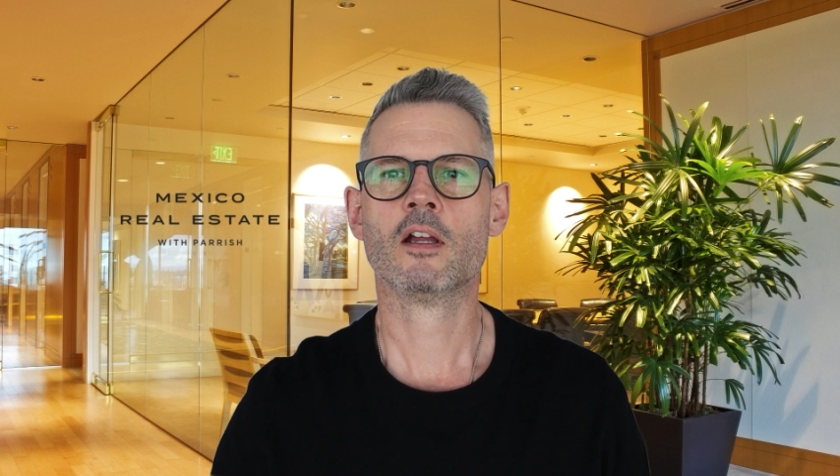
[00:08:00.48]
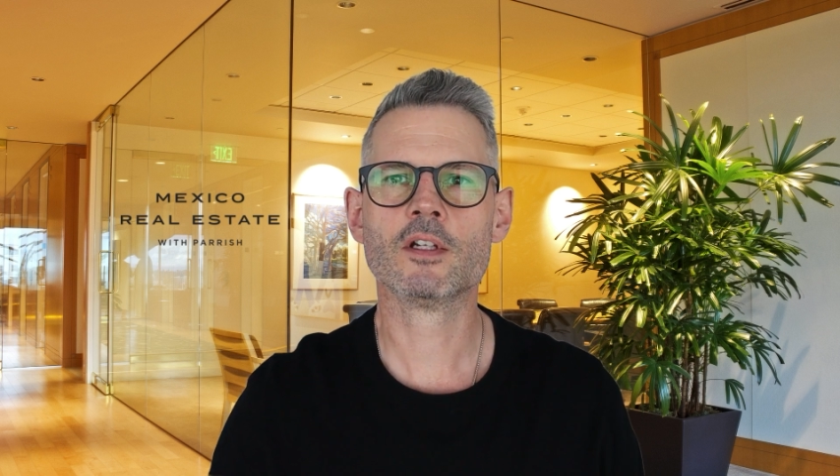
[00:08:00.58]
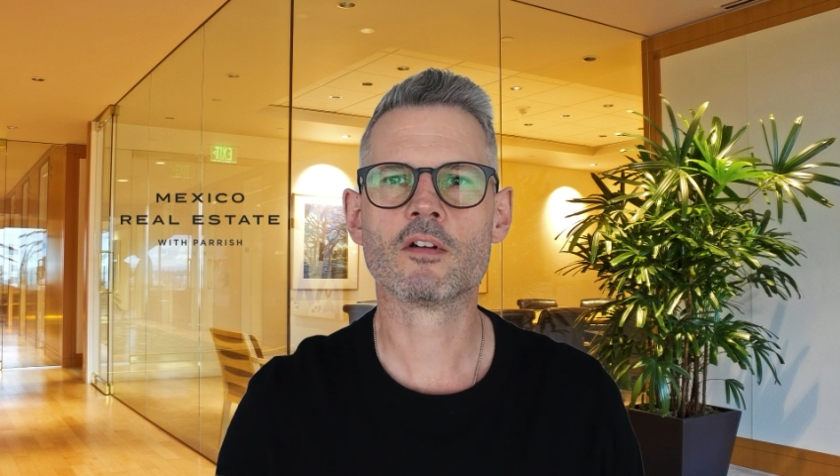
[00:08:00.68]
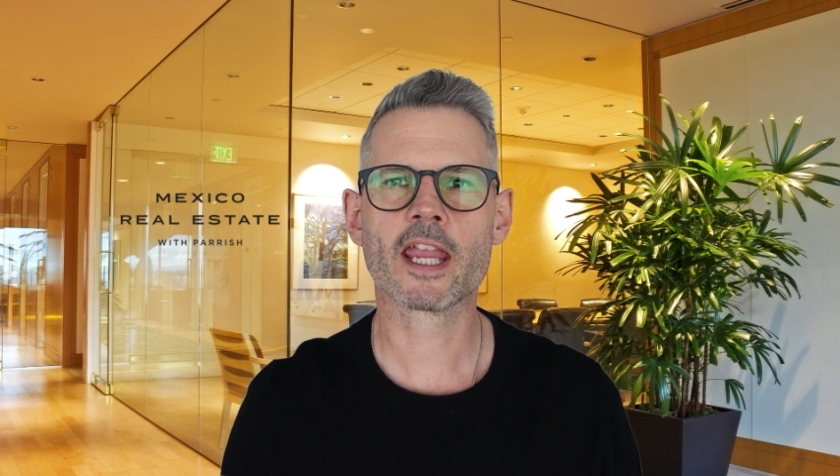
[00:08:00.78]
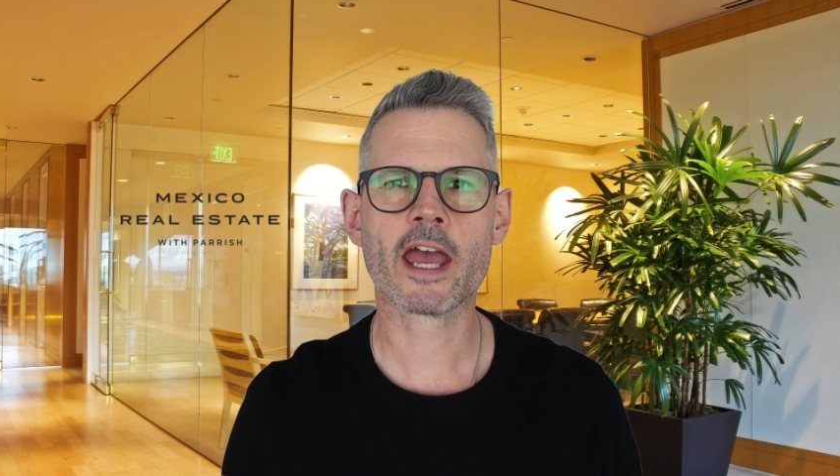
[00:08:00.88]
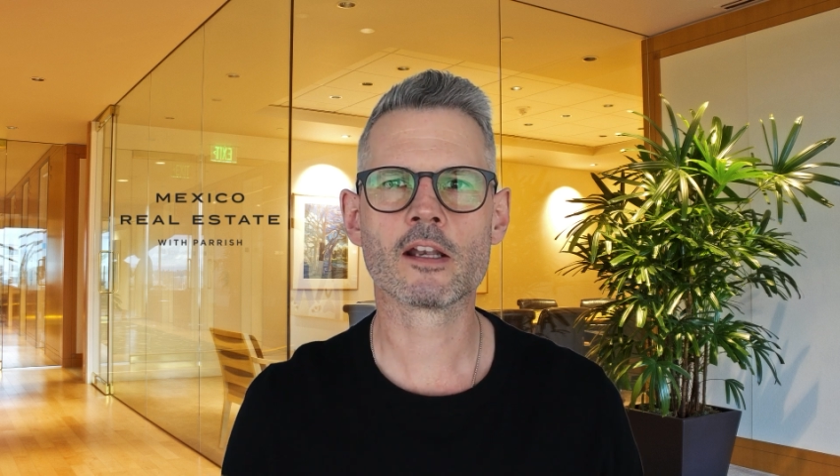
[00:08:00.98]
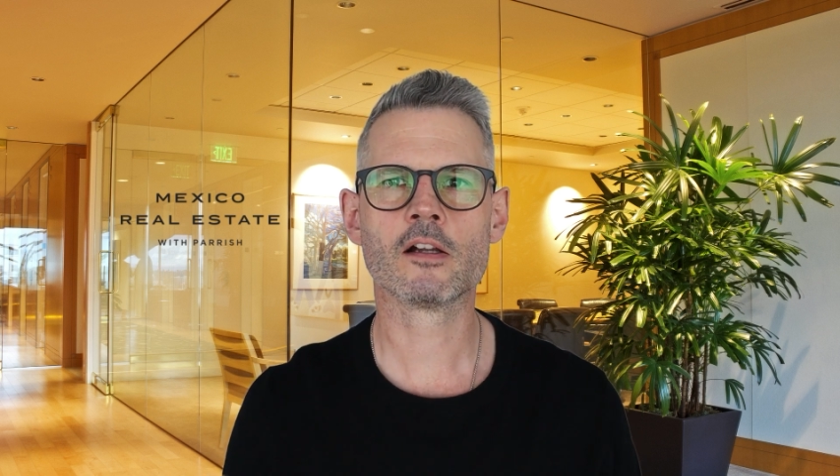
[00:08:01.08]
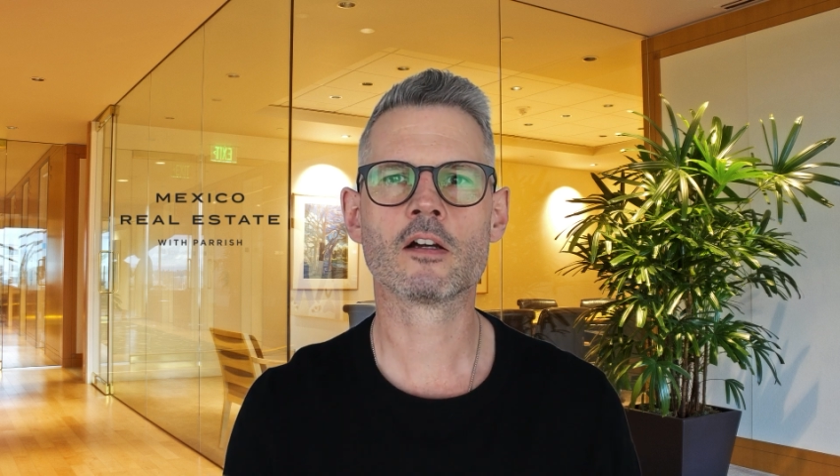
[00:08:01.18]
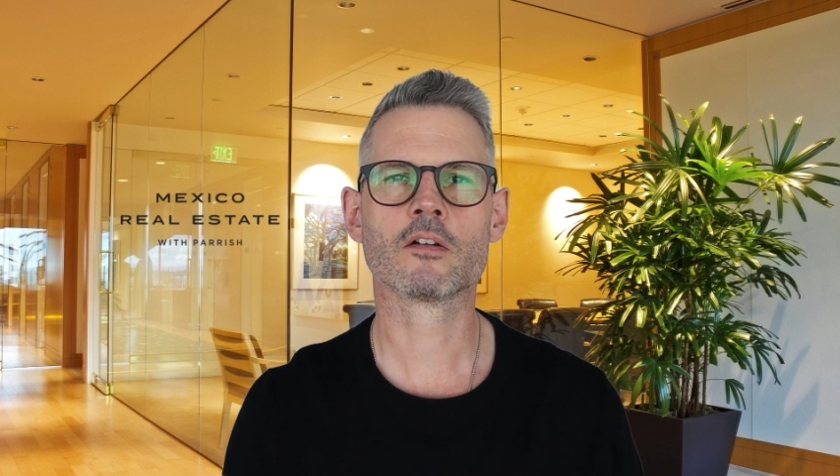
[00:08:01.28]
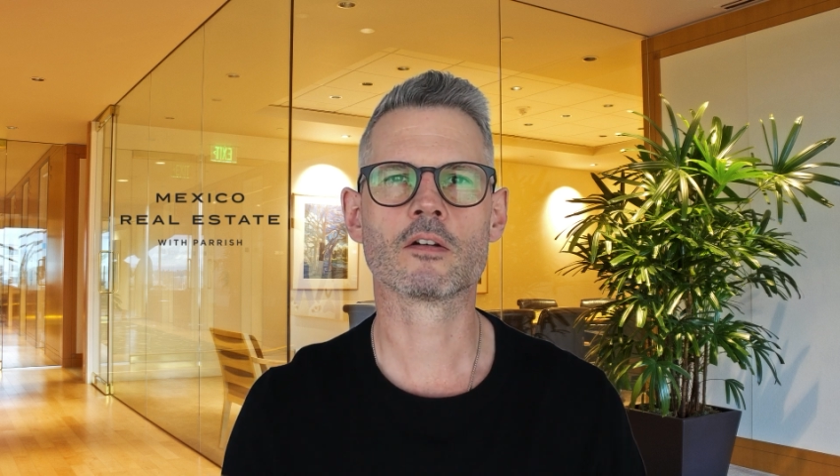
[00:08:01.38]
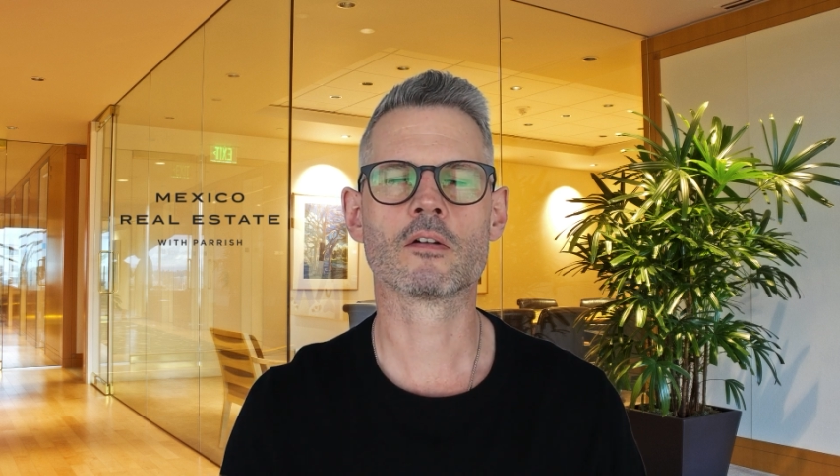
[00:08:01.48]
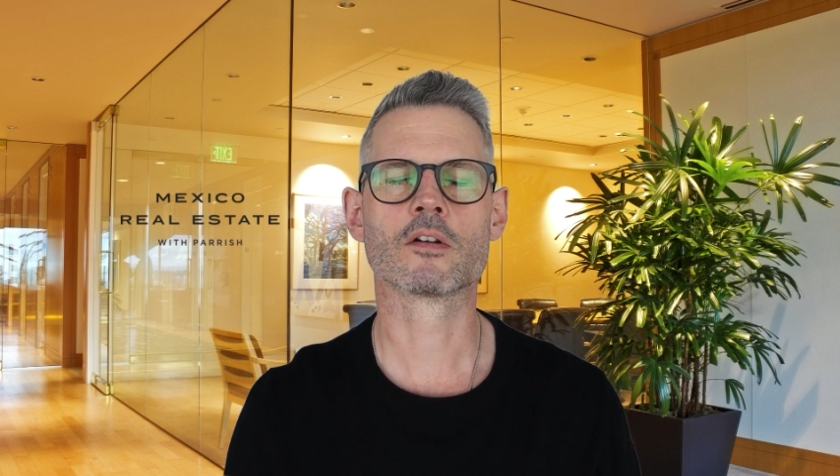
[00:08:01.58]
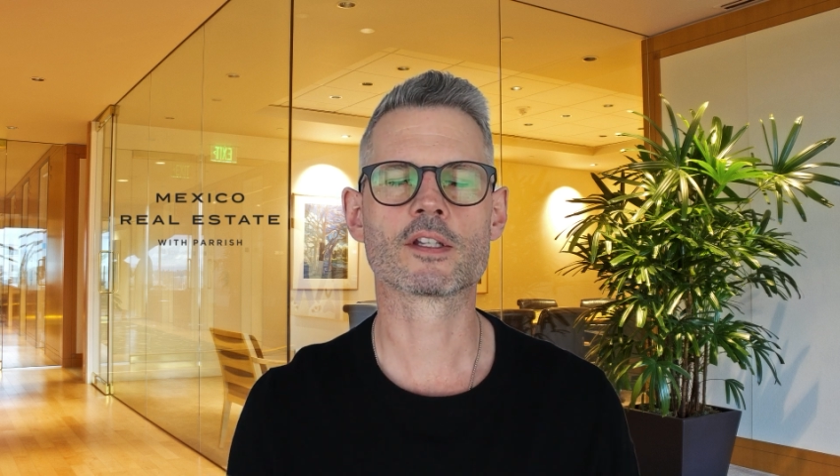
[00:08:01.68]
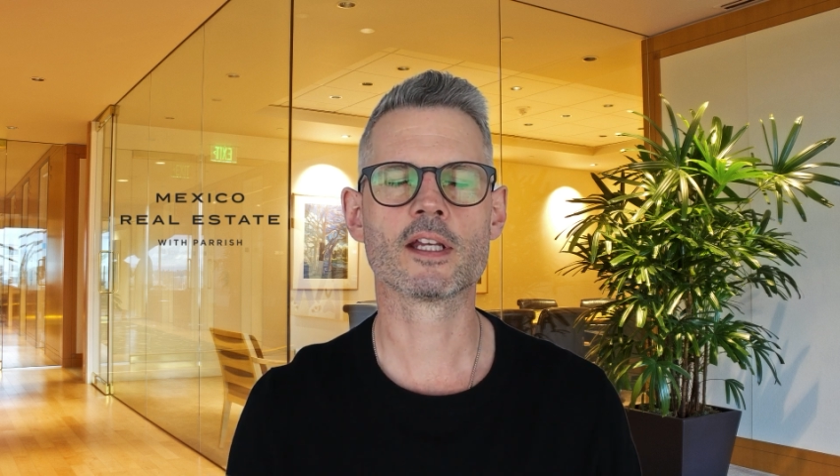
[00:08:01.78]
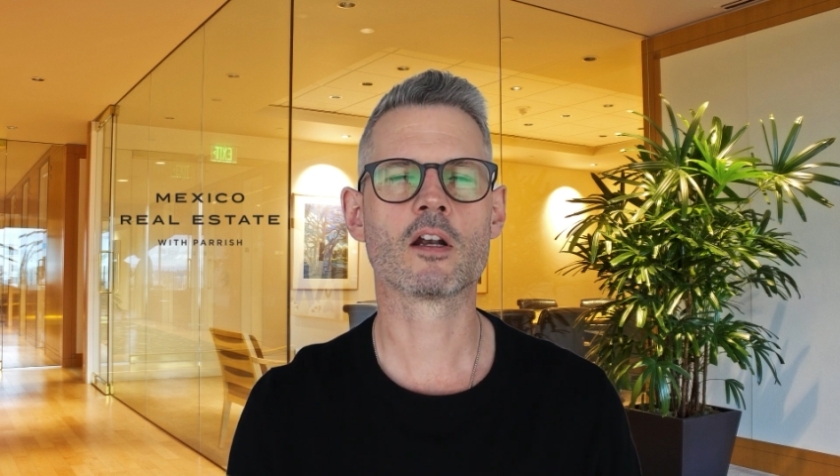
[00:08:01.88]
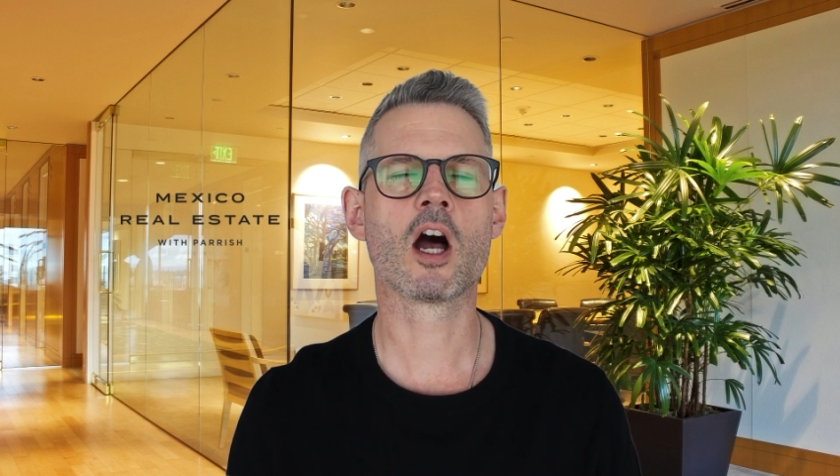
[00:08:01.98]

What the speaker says: a catalog or set